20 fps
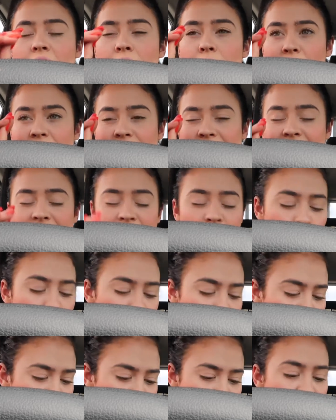because I didn't
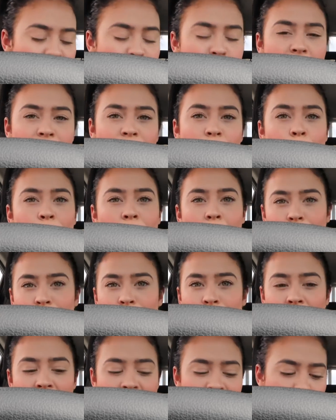want to touch my phone while I
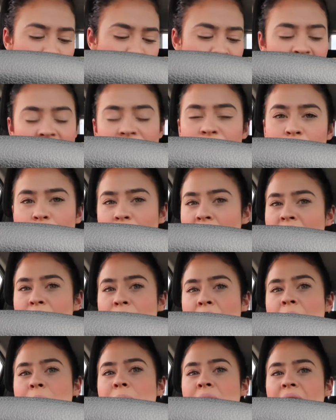was driving, which I never do
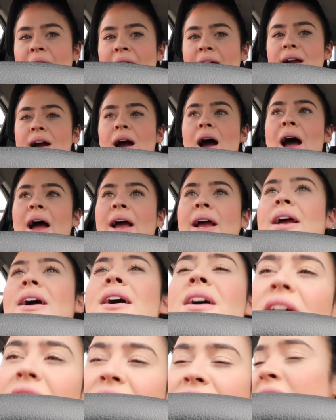anyway, but like I
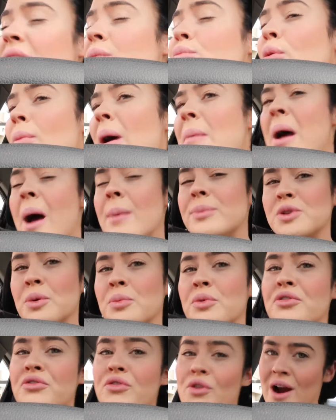didn't put my maps on
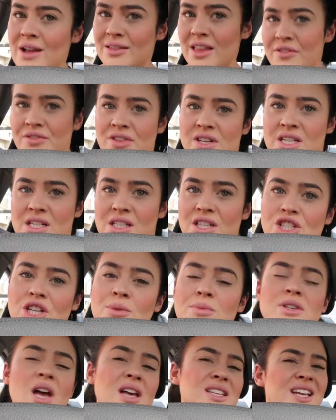before I left the
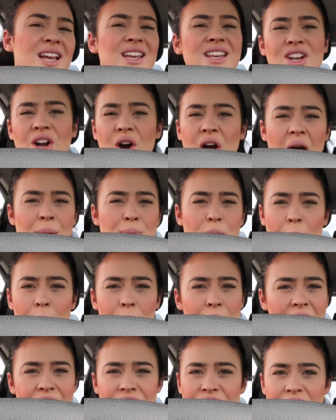dealership, so I was like, you know what, I
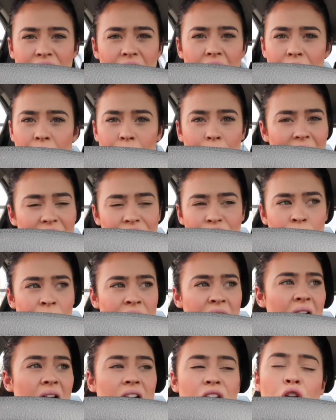probably can figure out the way from
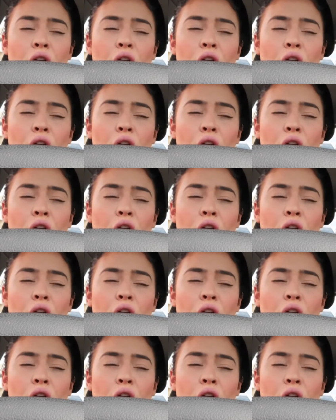here.